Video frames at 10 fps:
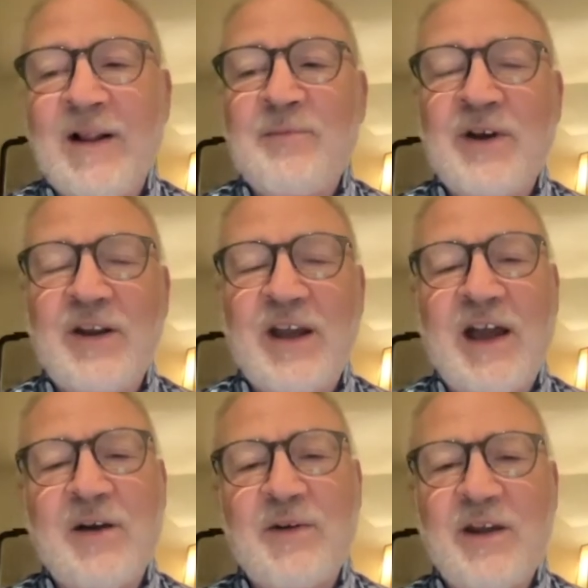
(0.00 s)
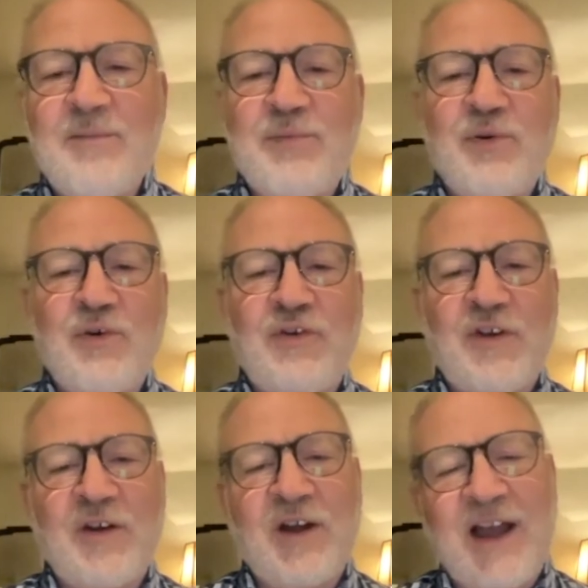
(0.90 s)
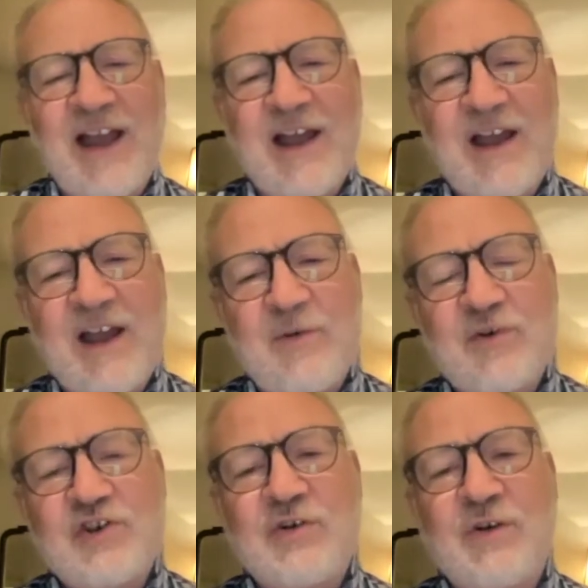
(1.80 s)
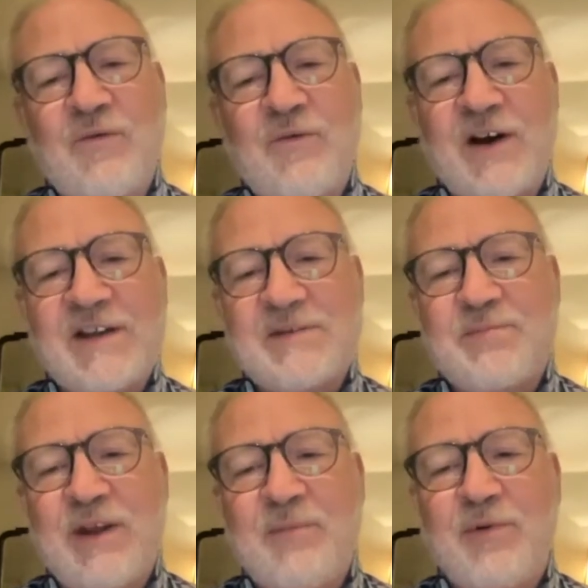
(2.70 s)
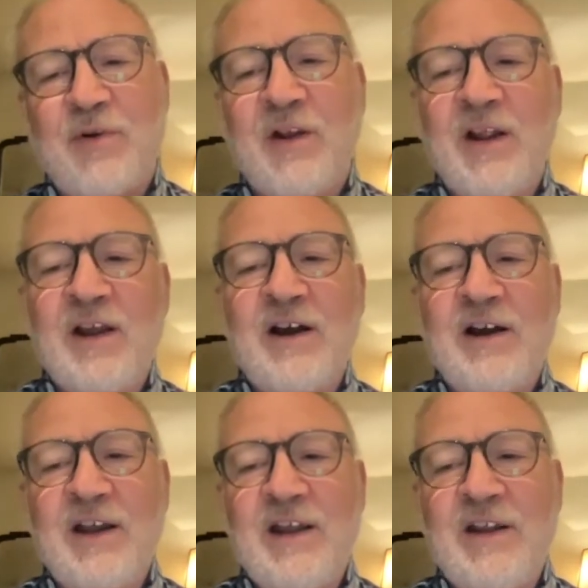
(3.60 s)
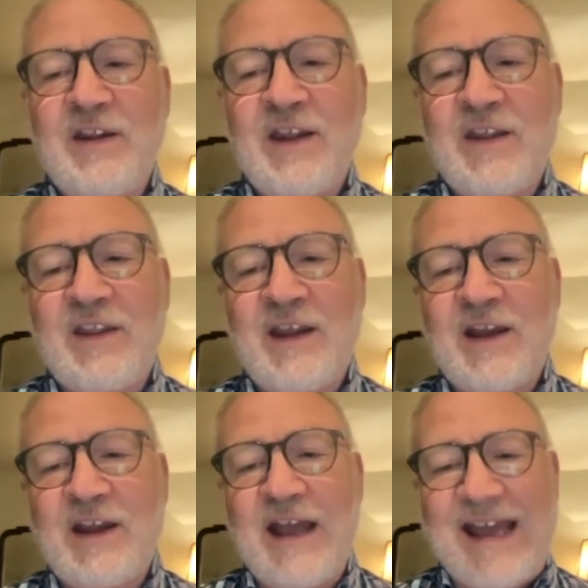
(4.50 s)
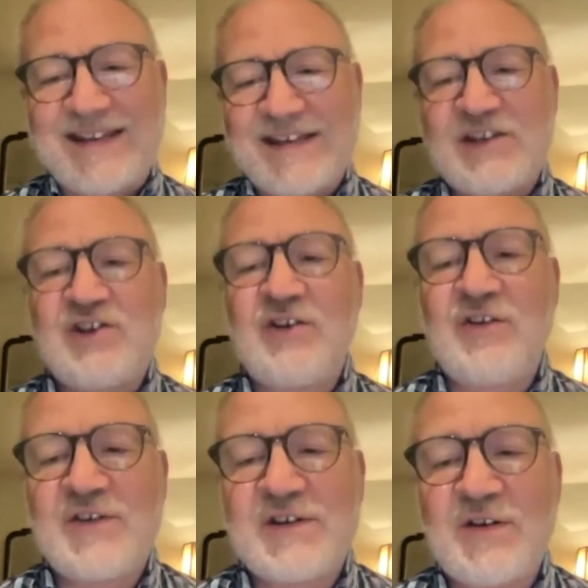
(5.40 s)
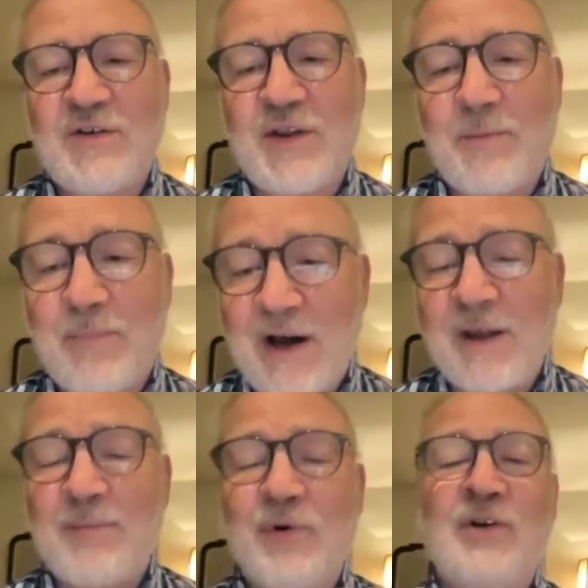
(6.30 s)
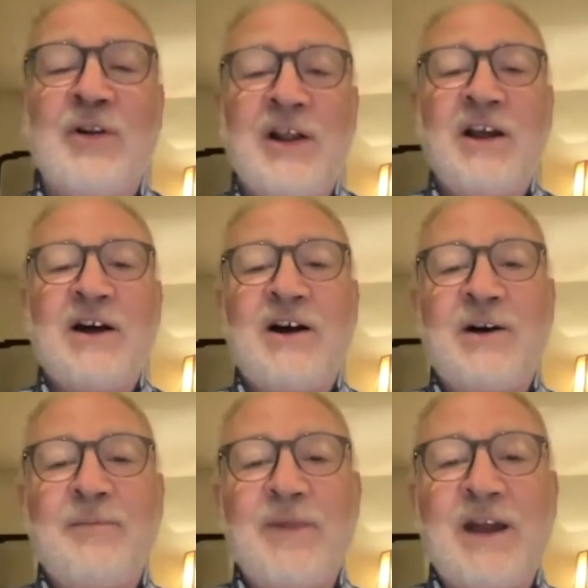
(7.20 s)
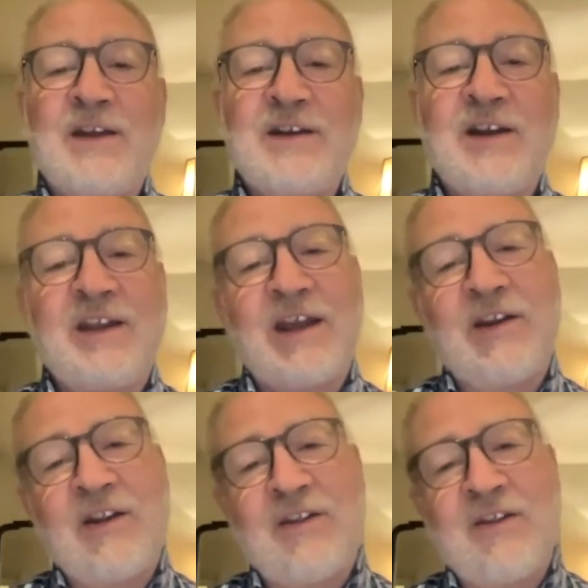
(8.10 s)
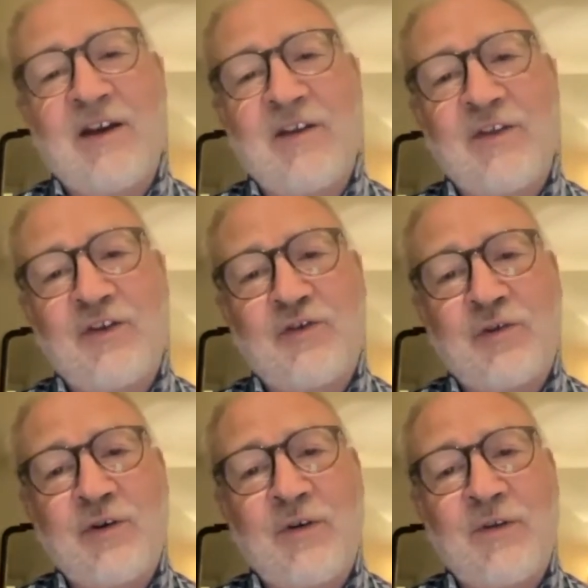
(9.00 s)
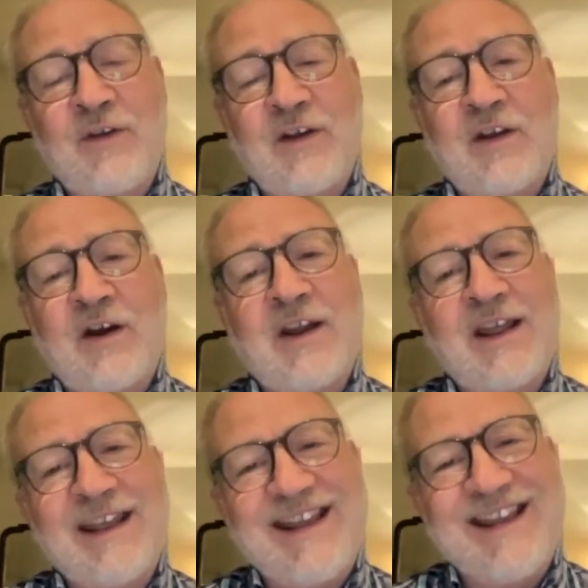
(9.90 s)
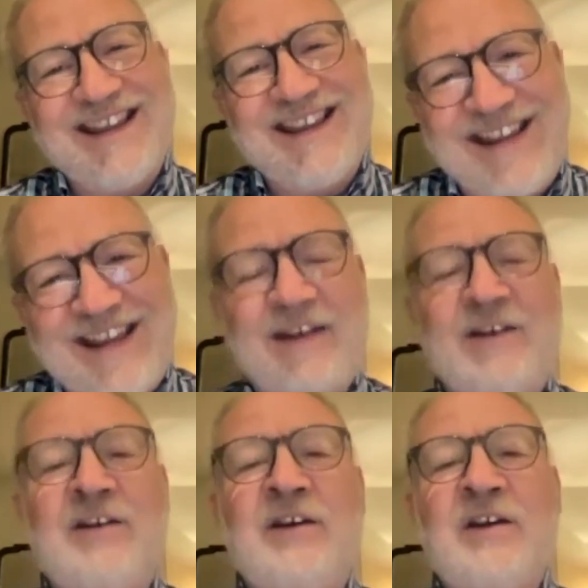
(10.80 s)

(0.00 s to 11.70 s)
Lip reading: But how important, how would you advise people in their attitude to the Bible and getting the truths kind of in